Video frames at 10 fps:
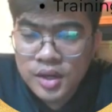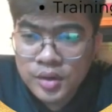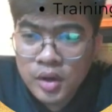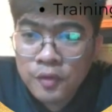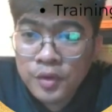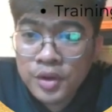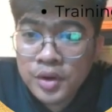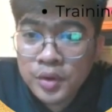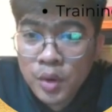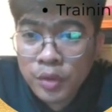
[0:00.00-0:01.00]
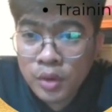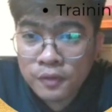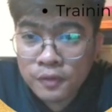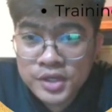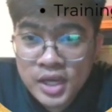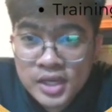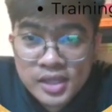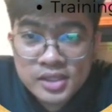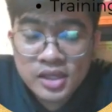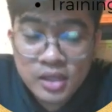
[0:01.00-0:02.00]
Now for the growth of
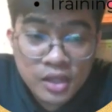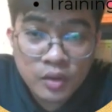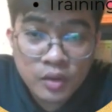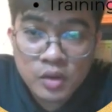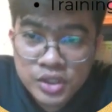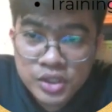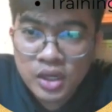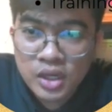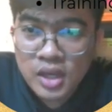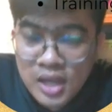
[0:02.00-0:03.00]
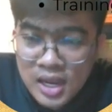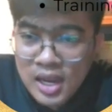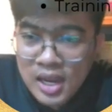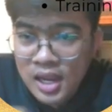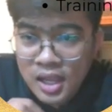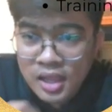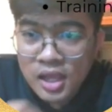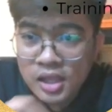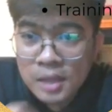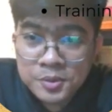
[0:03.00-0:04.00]
GIS in hydrology. The
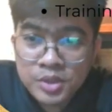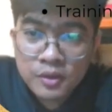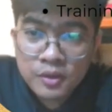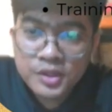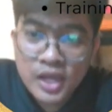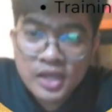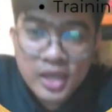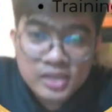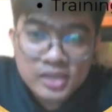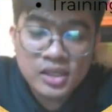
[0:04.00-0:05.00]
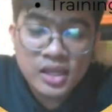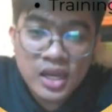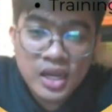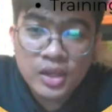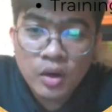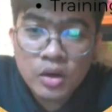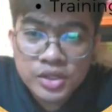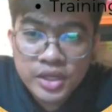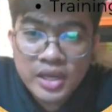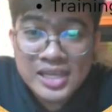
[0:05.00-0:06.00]
adoption of GIS in
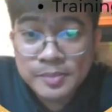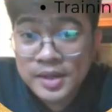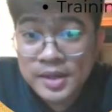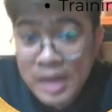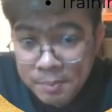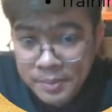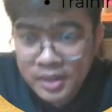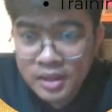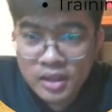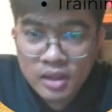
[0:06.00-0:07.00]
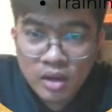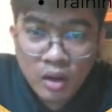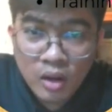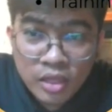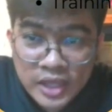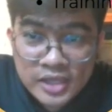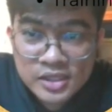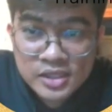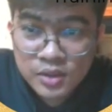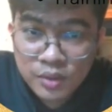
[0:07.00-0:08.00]
hydrology has been rapid, all
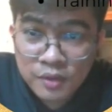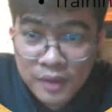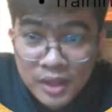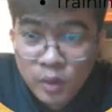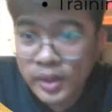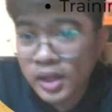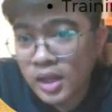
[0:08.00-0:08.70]
thanks to the following.